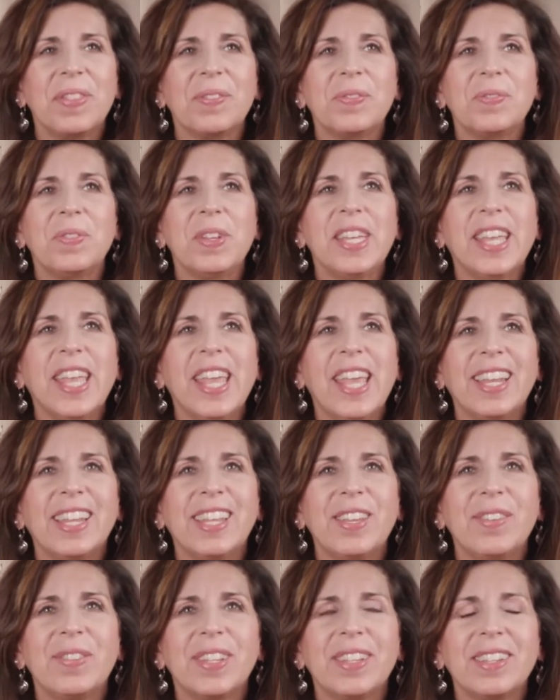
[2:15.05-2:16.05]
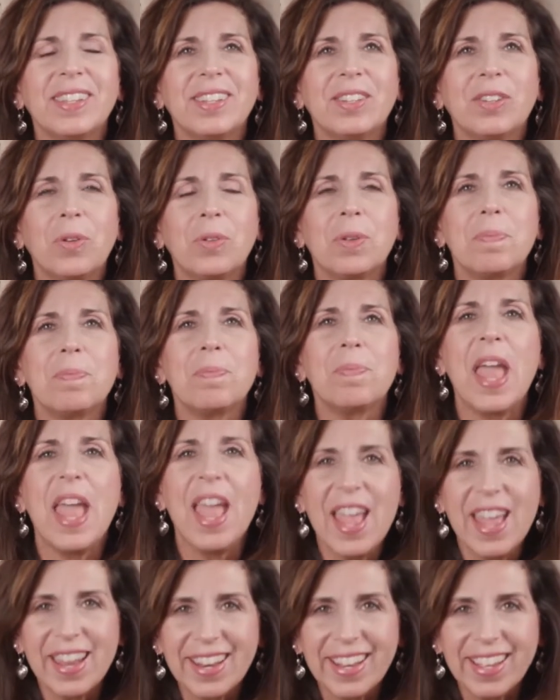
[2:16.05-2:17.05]
We can't even go to
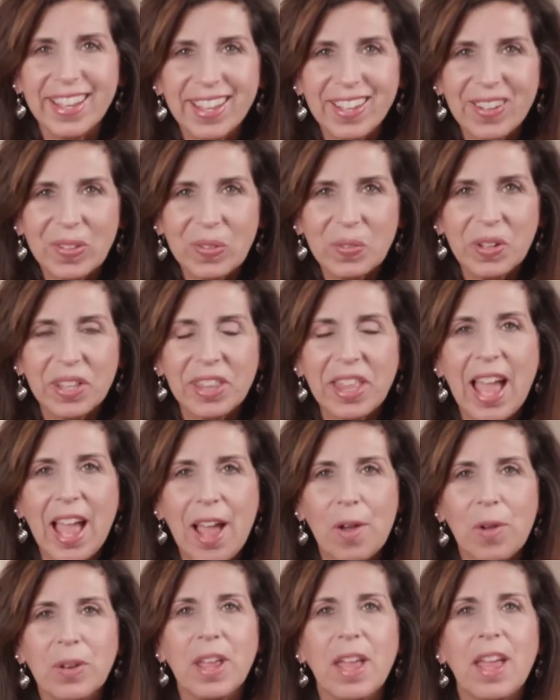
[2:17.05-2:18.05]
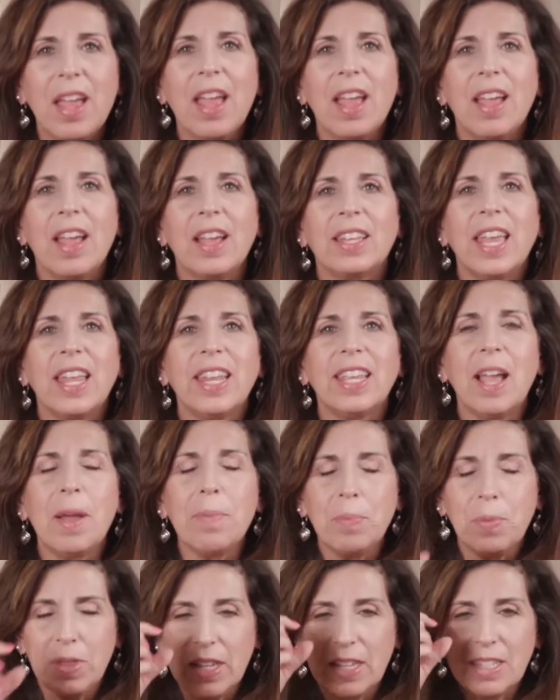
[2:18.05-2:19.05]
bed without getting
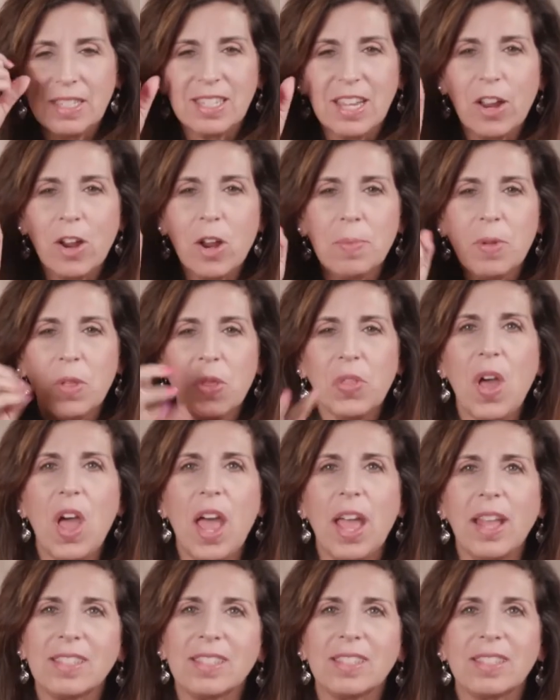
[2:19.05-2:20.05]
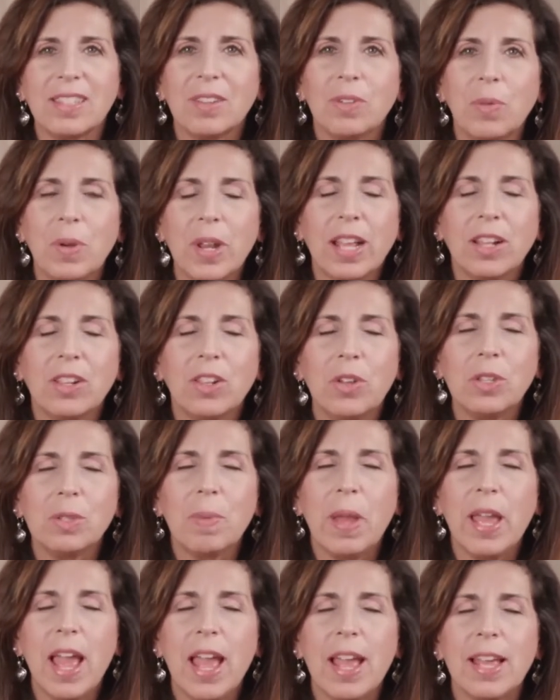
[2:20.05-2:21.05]
up with these terrible thoughts. When I close
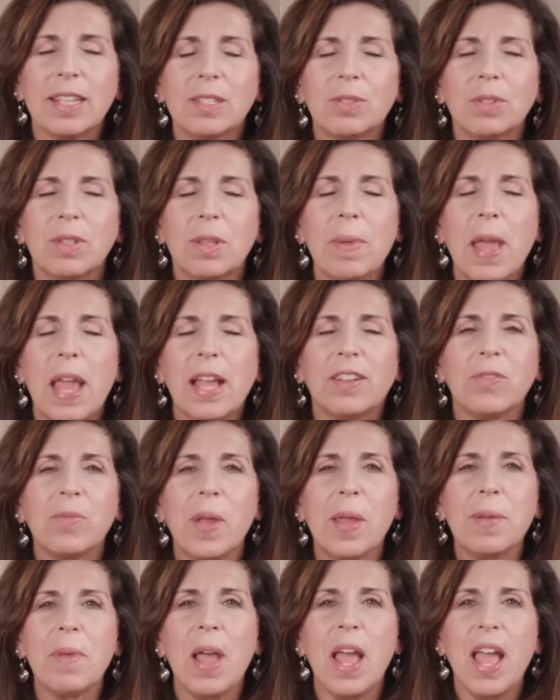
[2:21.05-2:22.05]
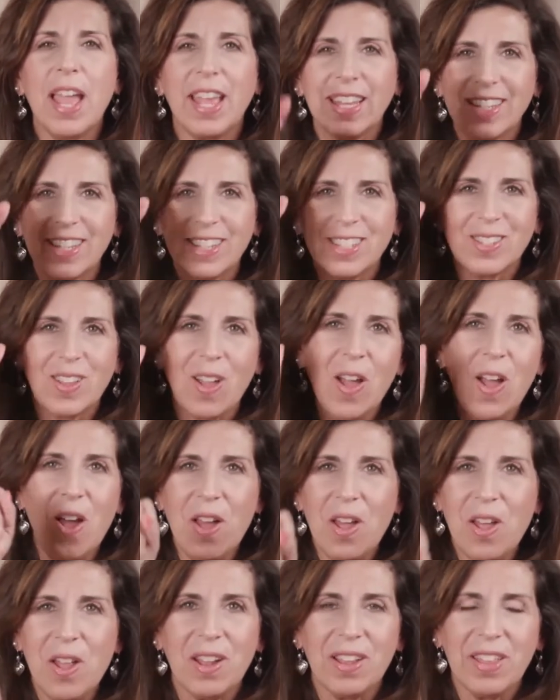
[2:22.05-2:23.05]
my eyes, in the back of my mind is
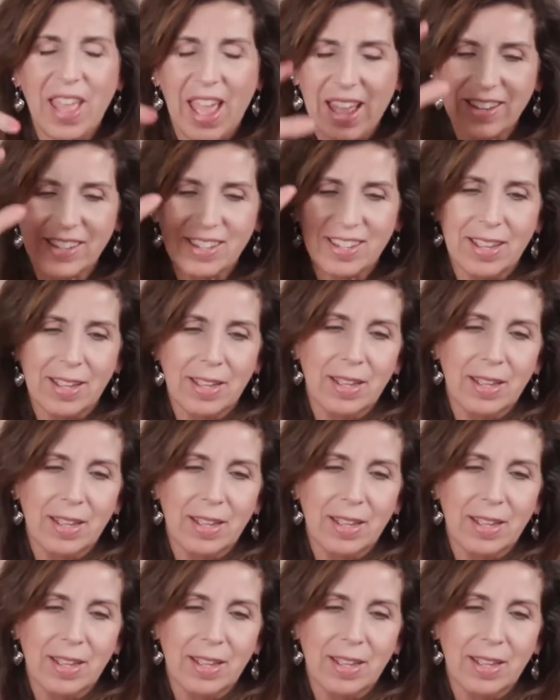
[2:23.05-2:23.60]
all that